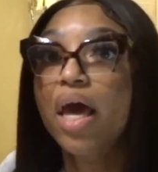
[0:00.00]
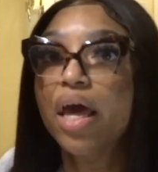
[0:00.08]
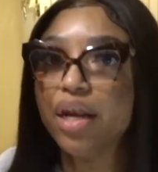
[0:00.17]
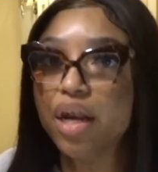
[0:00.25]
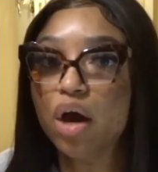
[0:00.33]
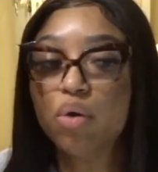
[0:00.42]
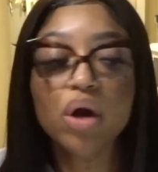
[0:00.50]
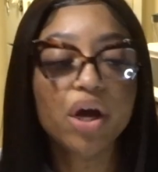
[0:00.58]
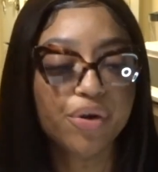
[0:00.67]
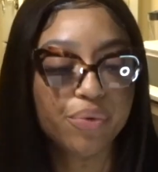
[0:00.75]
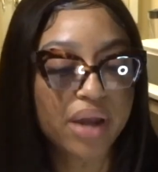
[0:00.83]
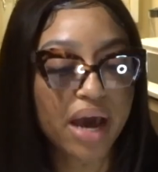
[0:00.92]
No,
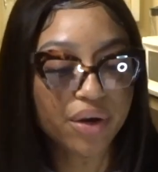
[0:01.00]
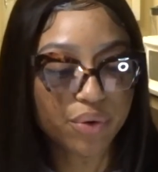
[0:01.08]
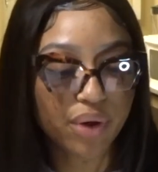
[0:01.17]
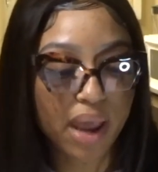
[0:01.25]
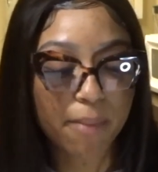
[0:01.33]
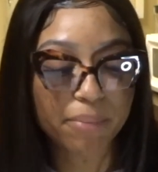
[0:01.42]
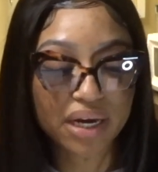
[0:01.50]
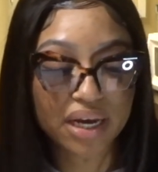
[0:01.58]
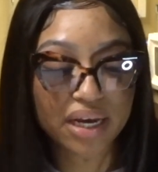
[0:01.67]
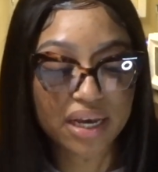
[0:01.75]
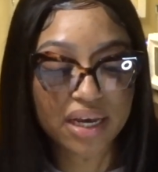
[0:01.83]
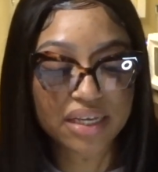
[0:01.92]
do not do that,
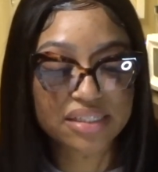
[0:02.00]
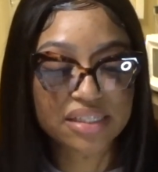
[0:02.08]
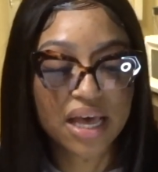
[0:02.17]
because